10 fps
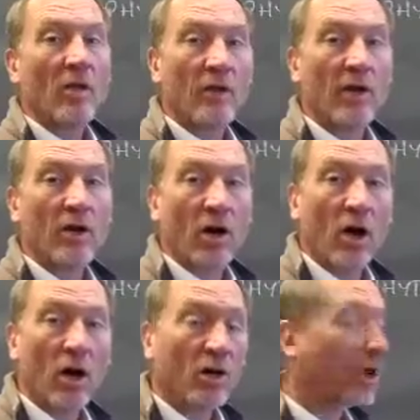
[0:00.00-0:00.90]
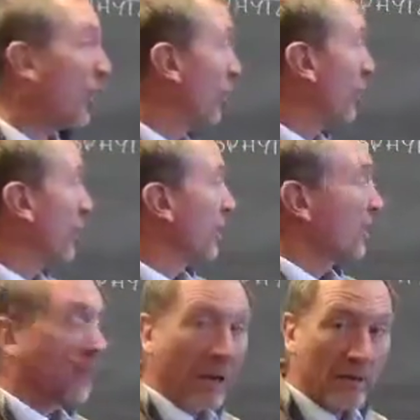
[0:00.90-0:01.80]
that are called
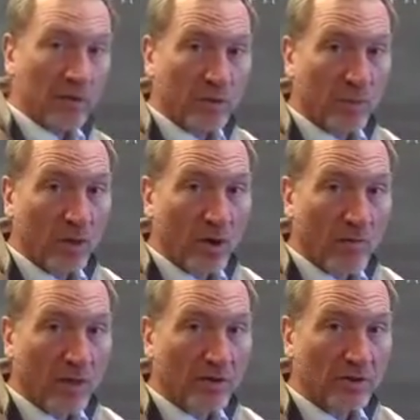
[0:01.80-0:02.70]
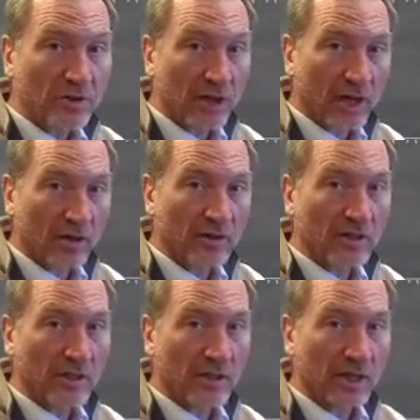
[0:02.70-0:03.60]
microspore mother cells
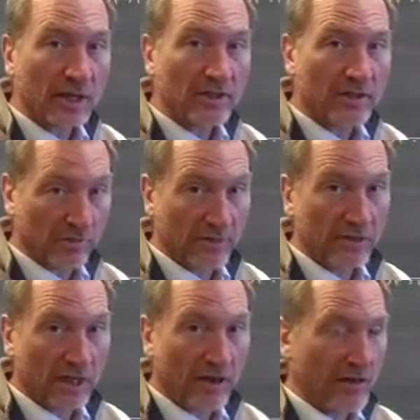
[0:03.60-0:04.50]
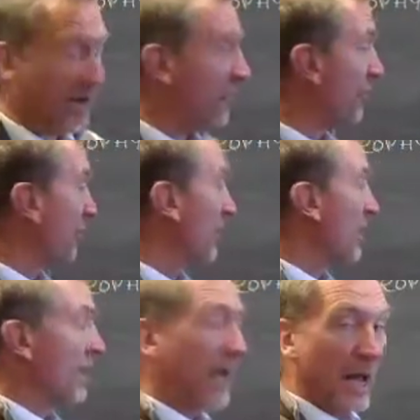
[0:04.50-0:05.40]
in the case of inside the anther,
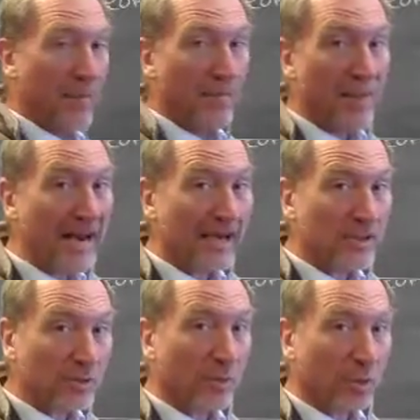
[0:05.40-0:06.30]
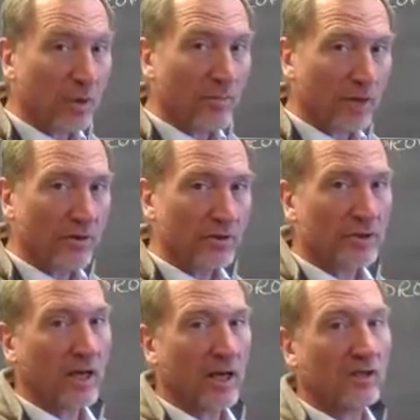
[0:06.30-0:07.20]
and megaspore mother
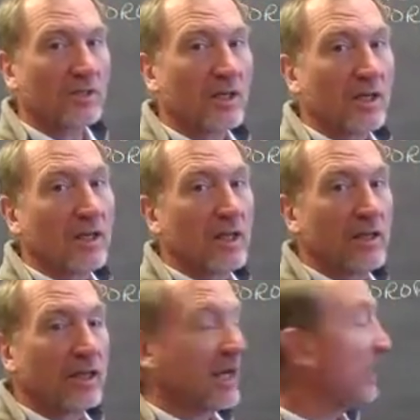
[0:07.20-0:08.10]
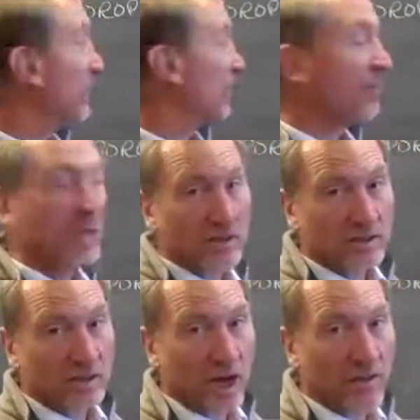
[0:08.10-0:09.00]
cells in the case of
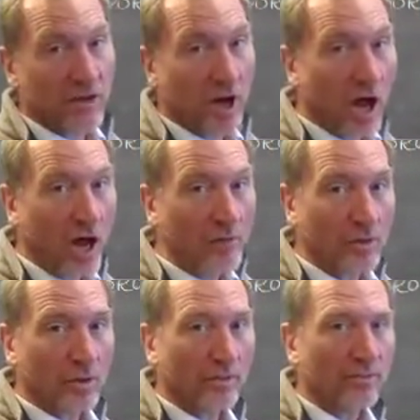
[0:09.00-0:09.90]
inside the ovule.